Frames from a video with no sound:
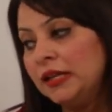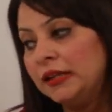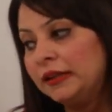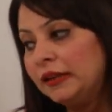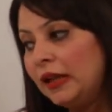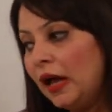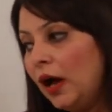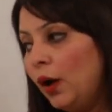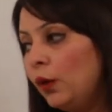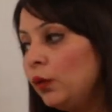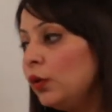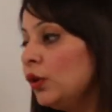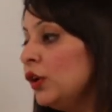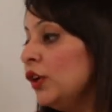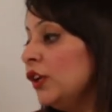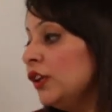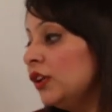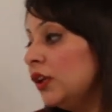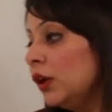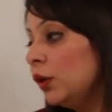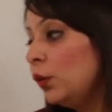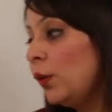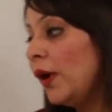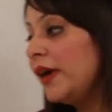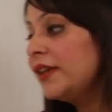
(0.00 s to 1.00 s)
Now
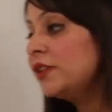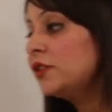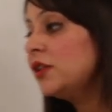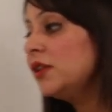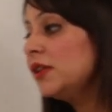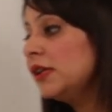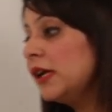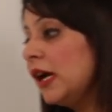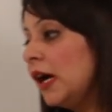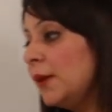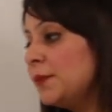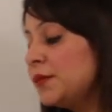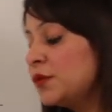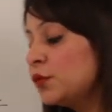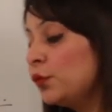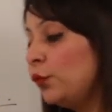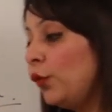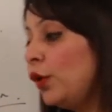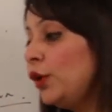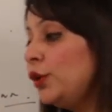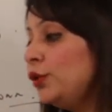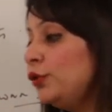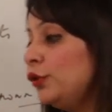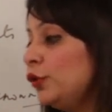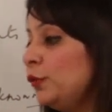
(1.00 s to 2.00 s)
the question comes,
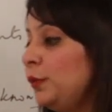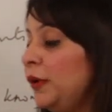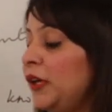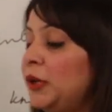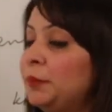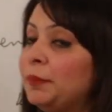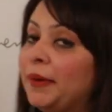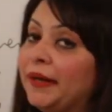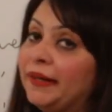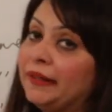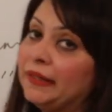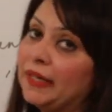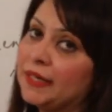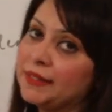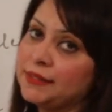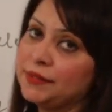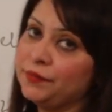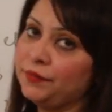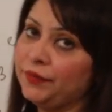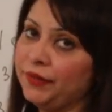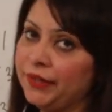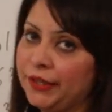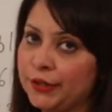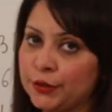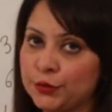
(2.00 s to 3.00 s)
what do you mean by
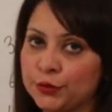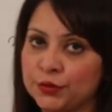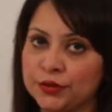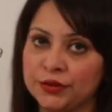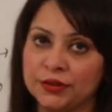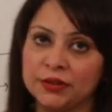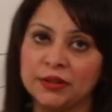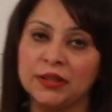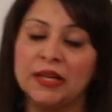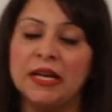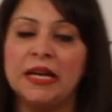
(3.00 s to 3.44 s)
classification?